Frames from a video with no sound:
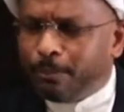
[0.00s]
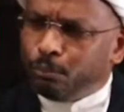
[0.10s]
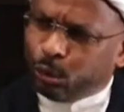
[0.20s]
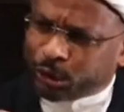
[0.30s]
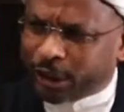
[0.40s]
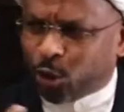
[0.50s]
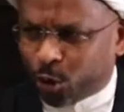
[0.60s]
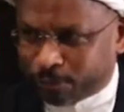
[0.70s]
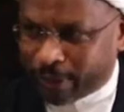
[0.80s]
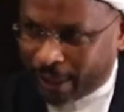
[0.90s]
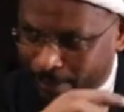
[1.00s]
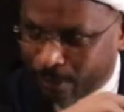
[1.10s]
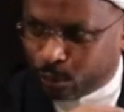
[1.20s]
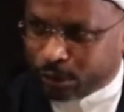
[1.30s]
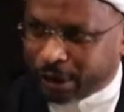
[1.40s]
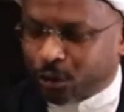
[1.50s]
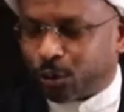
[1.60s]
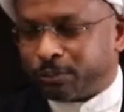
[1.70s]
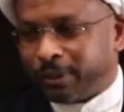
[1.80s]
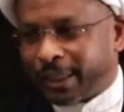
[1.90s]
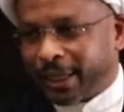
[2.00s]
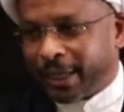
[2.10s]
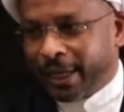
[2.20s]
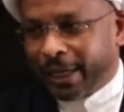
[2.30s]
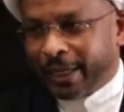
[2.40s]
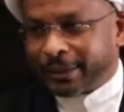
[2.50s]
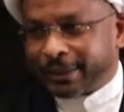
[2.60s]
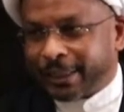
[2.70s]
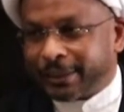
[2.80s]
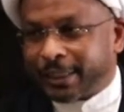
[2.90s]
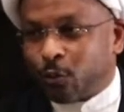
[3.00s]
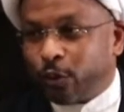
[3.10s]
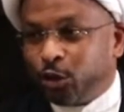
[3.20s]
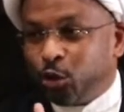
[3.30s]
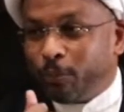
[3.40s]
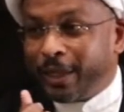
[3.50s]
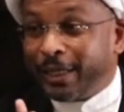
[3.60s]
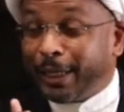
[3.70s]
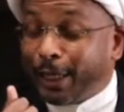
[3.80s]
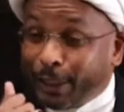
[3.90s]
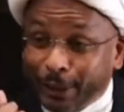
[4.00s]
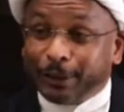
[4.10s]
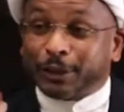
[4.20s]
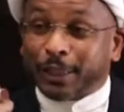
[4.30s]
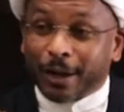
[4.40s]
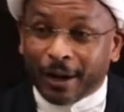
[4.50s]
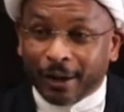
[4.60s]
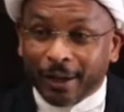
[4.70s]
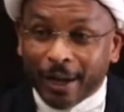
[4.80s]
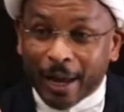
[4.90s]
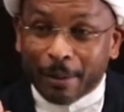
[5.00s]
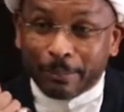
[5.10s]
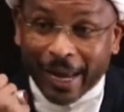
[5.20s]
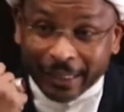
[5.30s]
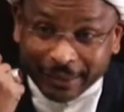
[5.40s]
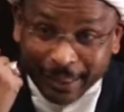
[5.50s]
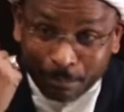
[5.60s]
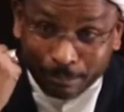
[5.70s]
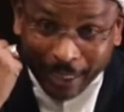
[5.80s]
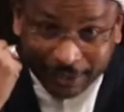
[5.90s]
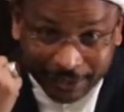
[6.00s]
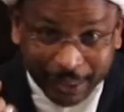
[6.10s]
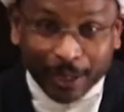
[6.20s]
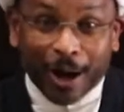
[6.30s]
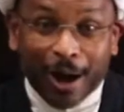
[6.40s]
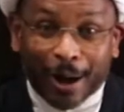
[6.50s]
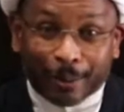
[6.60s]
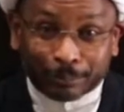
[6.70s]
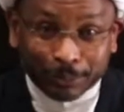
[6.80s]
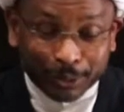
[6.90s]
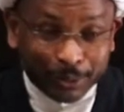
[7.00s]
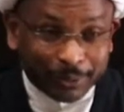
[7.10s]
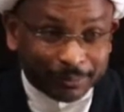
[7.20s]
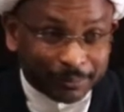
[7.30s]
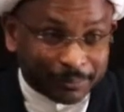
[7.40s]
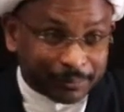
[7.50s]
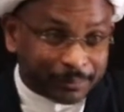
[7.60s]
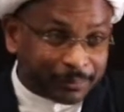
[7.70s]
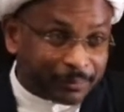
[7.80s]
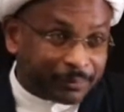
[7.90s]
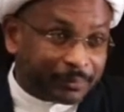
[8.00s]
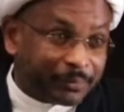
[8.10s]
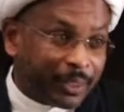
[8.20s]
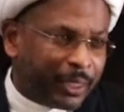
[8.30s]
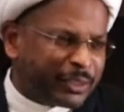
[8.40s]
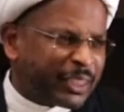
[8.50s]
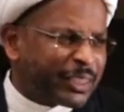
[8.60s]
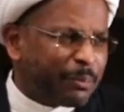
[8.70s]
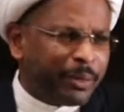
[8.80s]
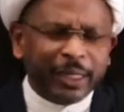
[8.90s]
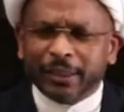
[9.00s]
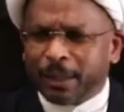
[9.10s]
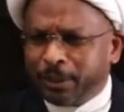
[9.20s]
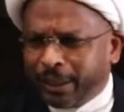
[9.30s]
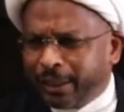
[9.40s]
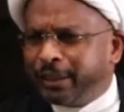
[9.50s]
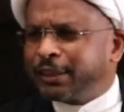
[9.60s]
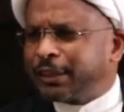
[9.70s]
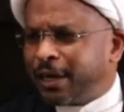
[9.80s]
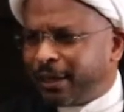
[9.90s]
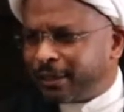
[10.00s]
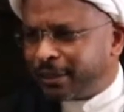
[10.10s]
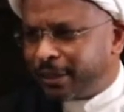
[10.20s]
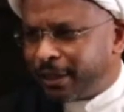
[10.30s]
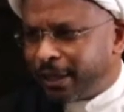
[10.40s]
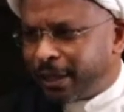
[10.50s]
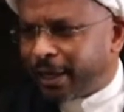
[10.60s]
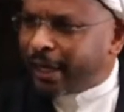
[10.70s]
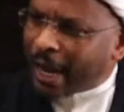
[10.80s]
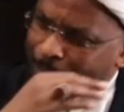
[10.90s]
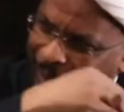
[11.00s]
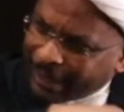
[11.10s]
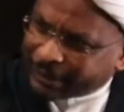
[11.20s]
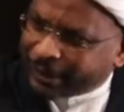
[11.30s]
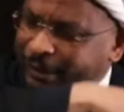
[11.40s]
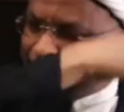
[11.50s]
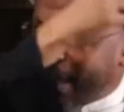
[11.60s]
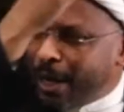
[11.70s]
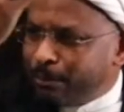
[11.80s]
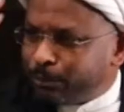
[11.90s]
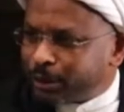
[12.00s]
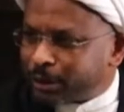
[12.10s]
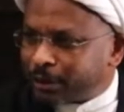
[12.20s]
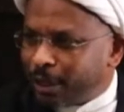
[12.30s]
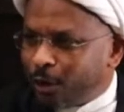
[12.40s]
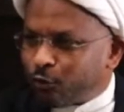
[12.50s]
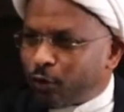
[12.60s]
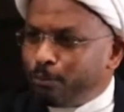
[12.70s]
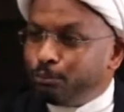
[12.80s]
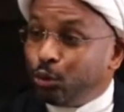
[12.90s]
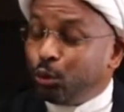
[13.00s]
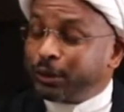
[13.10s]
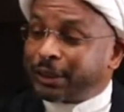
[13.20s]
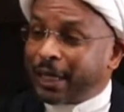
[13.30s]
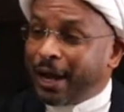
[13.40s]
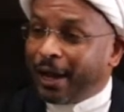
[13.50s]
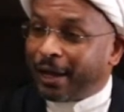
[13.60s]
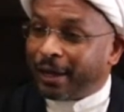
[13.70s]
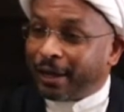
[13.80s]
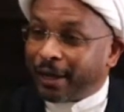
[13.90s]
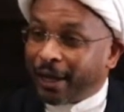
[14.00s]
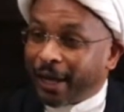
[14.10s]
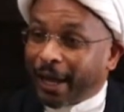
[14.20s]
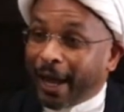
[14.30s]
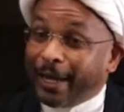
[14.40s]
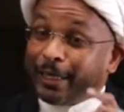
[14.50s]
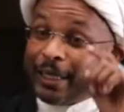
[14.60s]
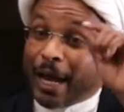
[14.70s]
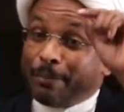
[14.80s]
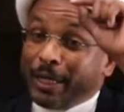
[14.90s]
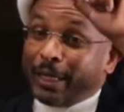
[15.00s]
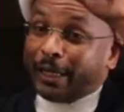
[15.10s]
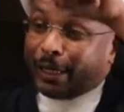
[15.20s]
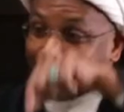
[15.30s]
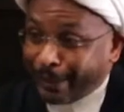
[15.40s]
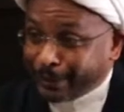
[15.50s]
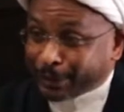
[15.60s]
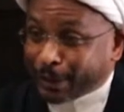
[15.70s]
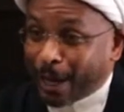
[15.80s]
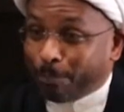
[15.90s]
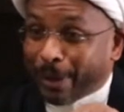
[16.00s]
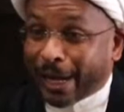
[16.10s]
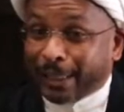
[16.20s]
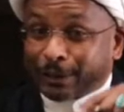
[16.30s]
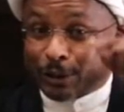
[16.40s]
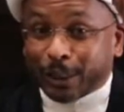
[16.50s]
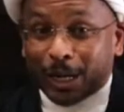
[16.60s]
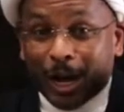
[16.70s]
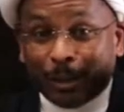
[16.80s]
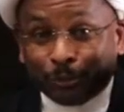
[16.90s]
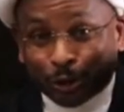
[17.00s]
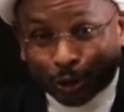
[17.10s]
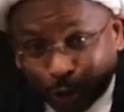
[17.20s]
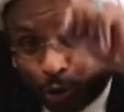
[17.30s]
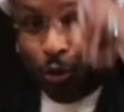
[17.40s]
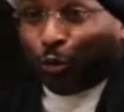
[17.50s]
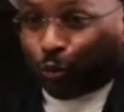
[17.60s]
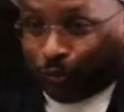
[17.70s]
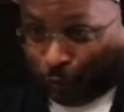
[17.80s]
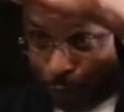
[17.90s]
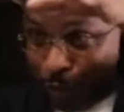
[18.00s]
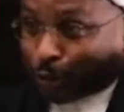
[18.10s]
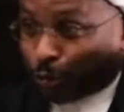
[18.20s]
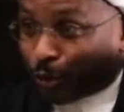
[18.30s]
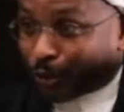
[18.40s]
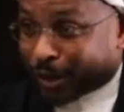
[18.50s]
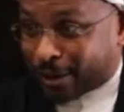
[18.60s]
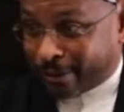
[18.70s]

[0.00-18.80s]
Musa told me, Nabi Musa told me, he says that when you meet Isa, pass him my salams. He says, I met Nabi Isa, I passed the salams from Musa, and Nabi Isa passed salams to you, to Rasulullah.